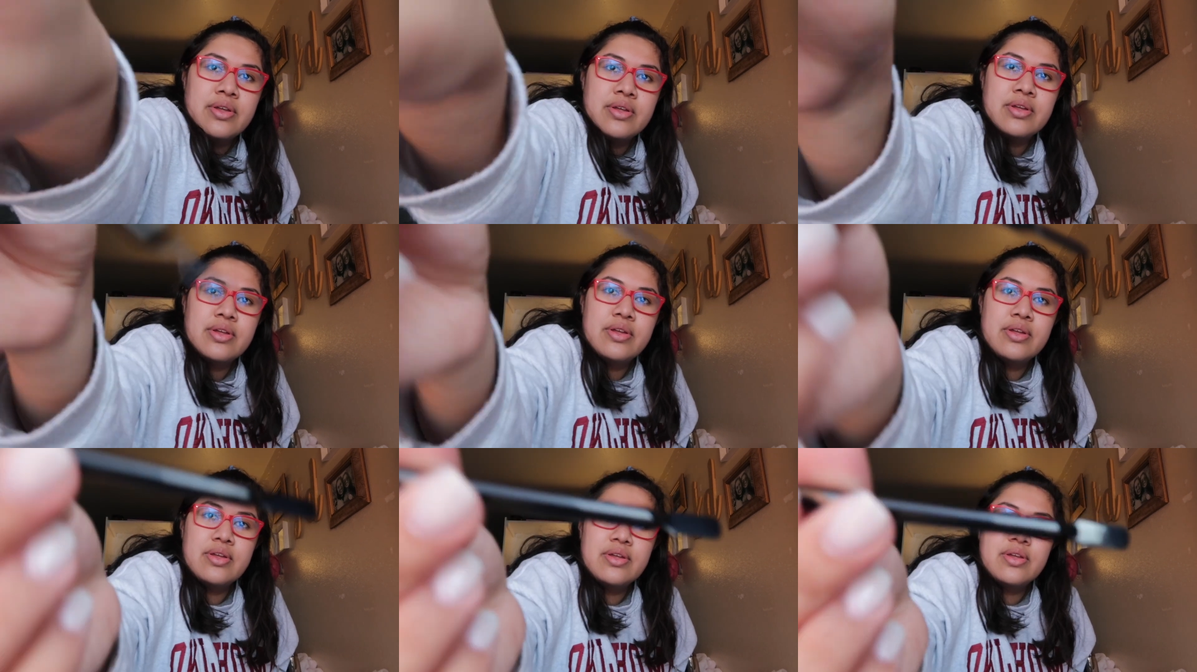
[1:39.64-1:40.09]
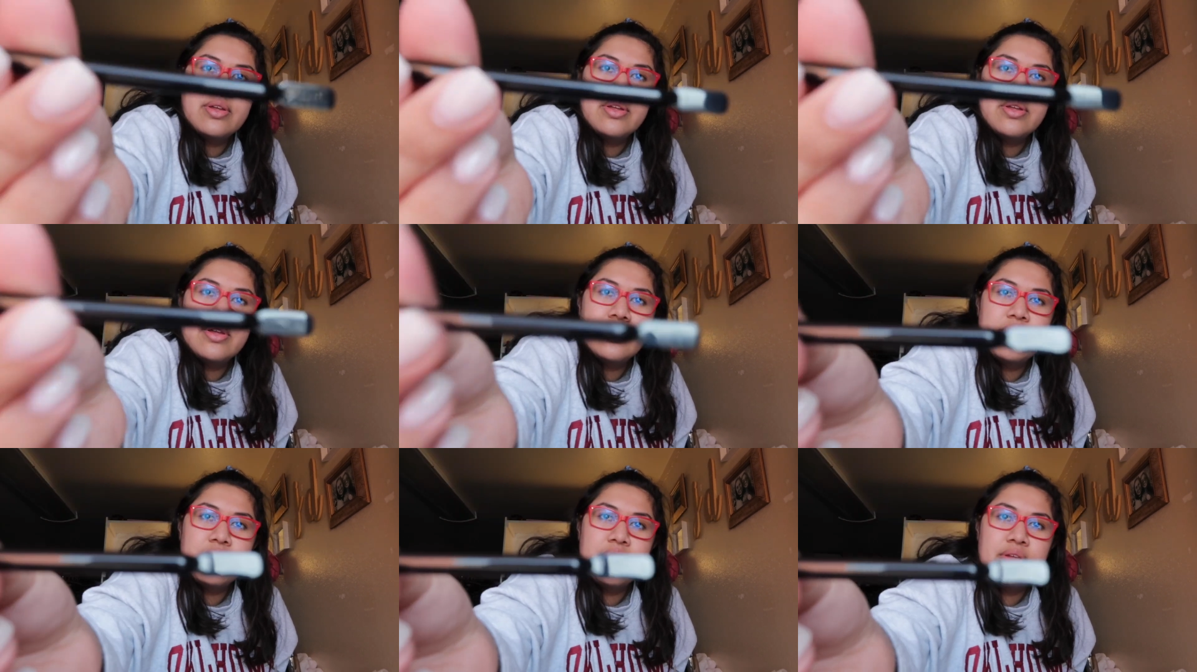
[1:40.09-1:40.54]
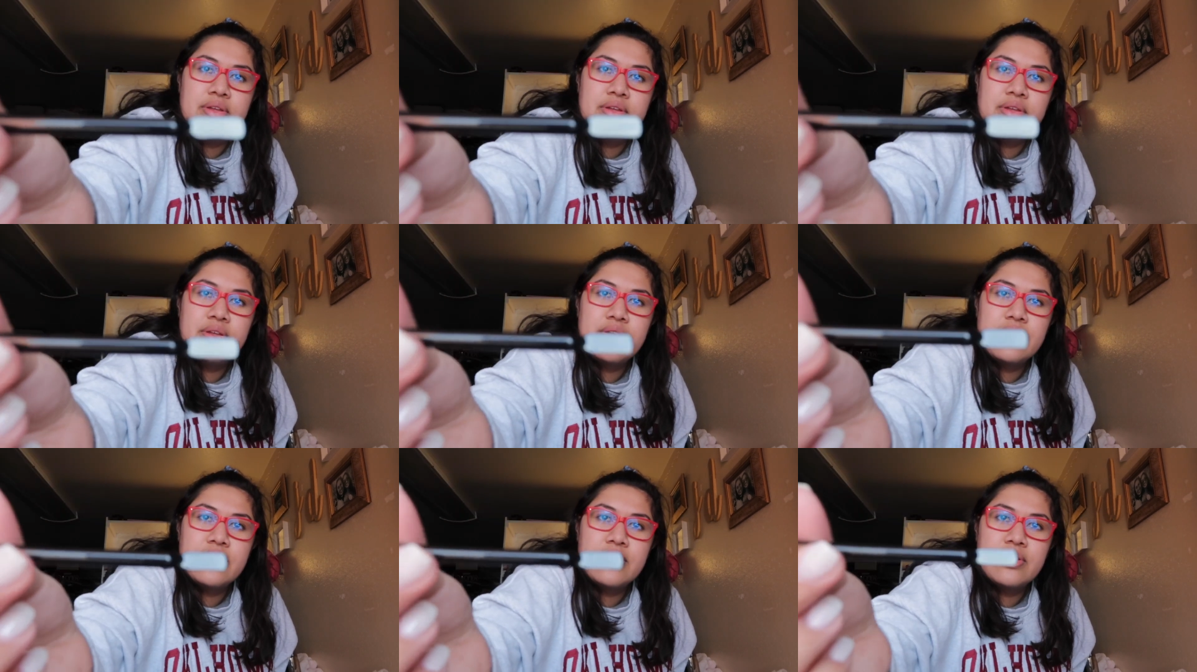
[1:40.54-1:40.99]

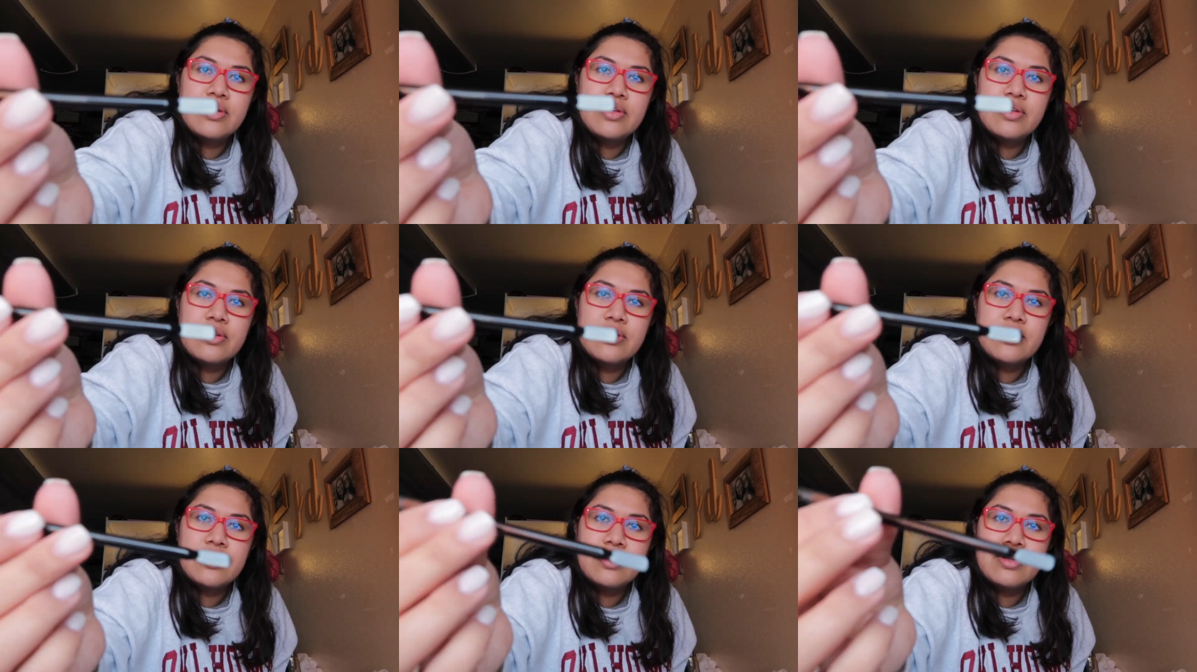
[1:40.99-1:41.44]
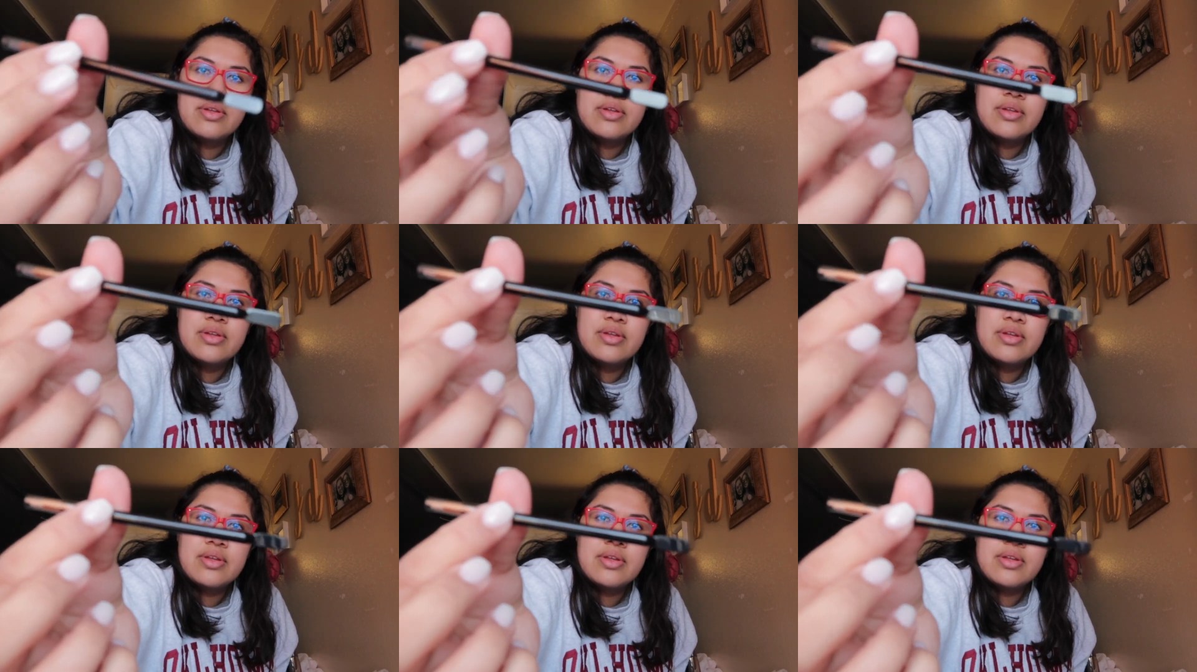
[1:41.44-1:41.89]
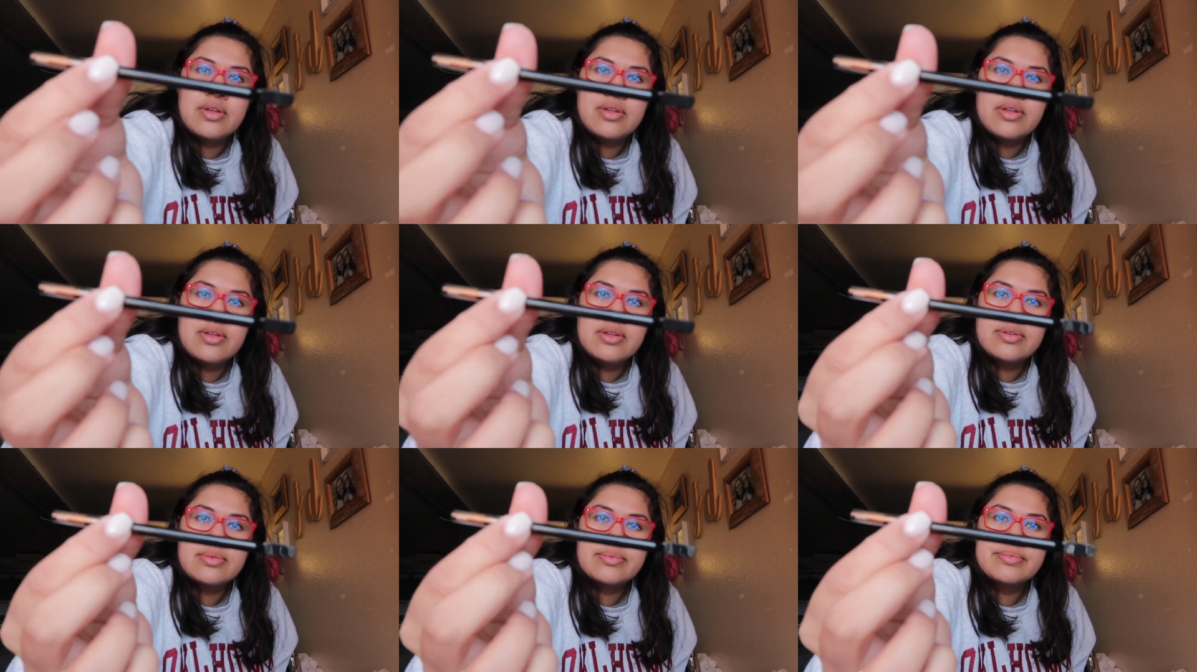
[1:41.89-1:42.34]

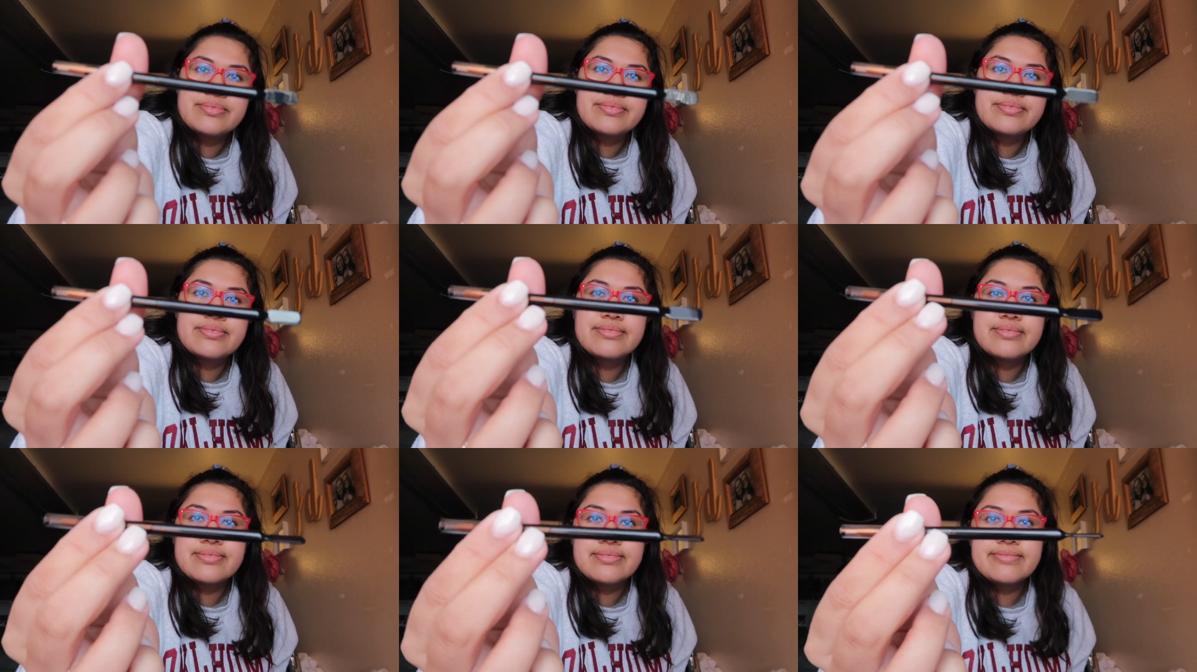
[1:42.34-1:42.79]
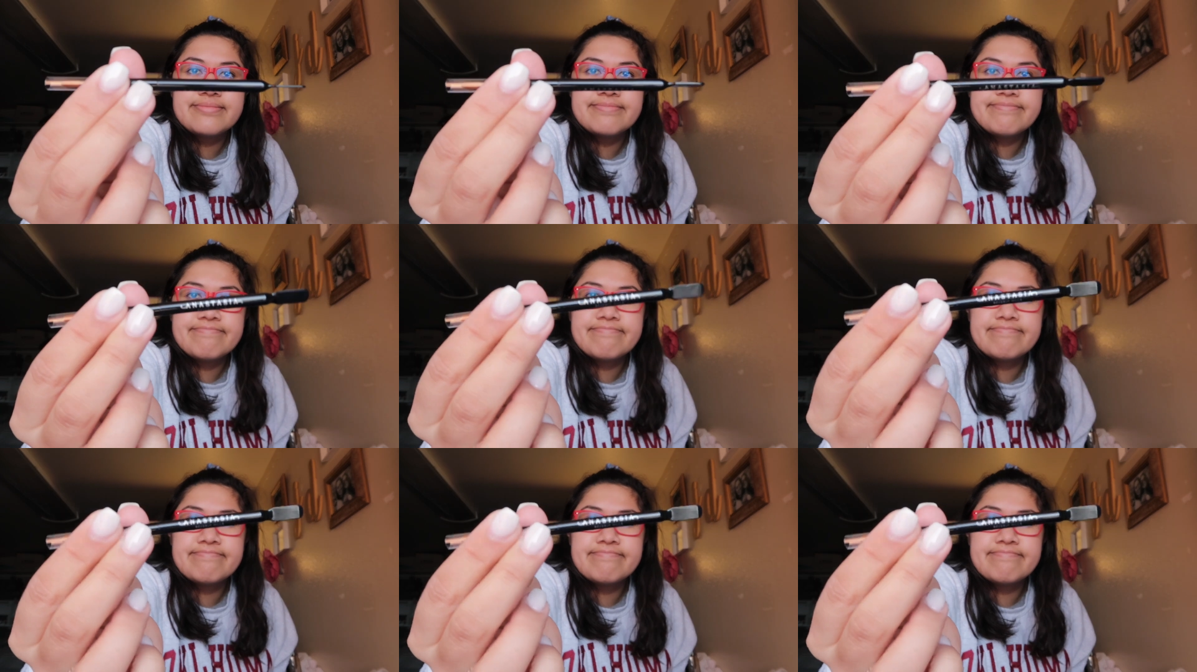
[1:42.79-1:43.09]
(no one is talking)